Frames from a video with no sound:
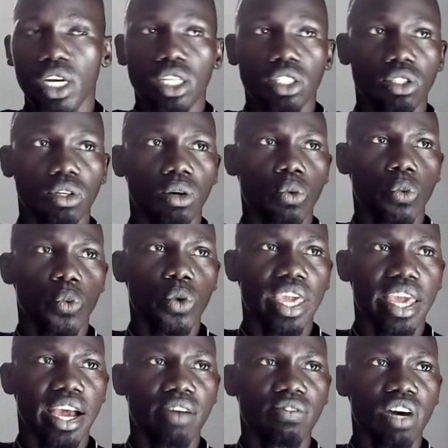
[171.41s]
So we
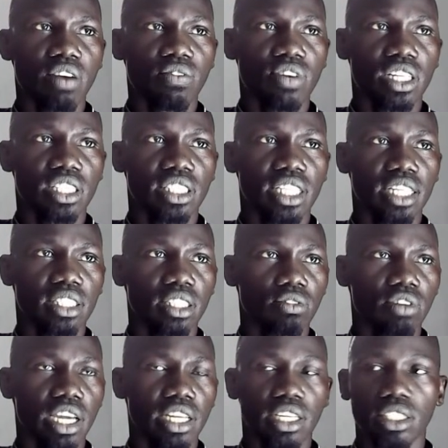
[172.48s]
have advanced setting
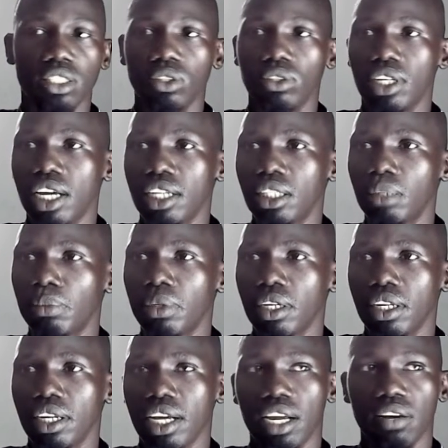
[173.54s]
right here, so you can simply
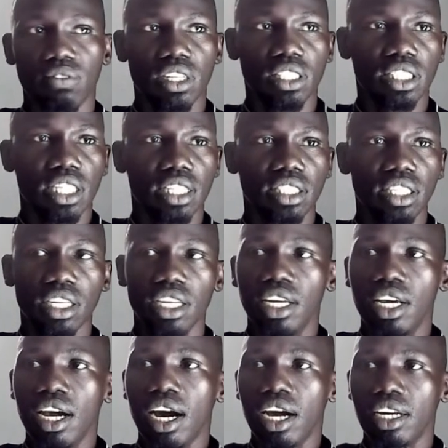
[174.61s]
click advanced setting.
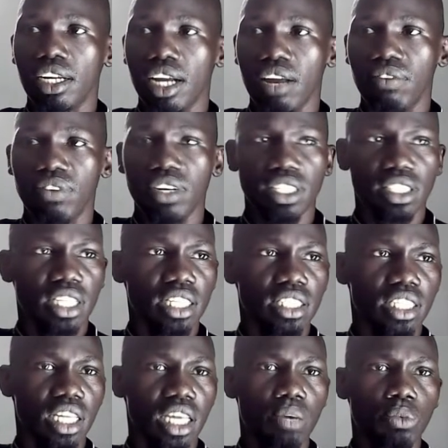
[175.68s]
Under advanced
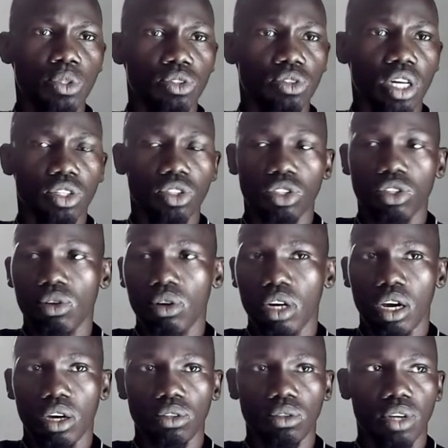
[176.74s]
setting, if you try to scroll
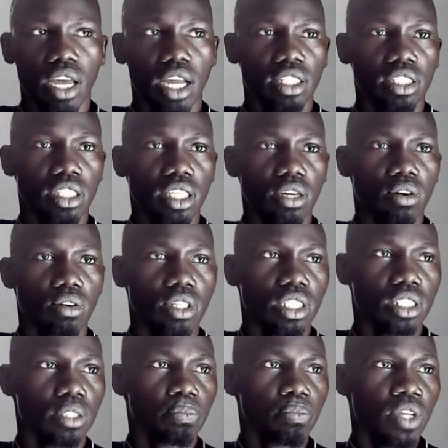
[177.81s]
down, you can see all
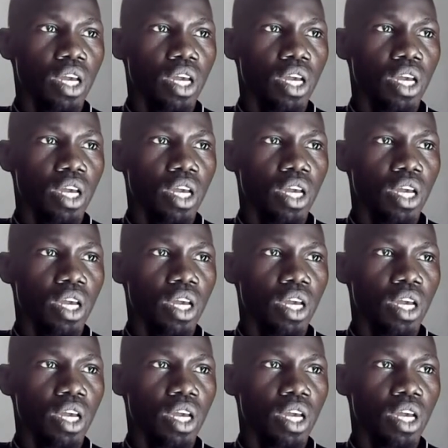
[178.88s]
this.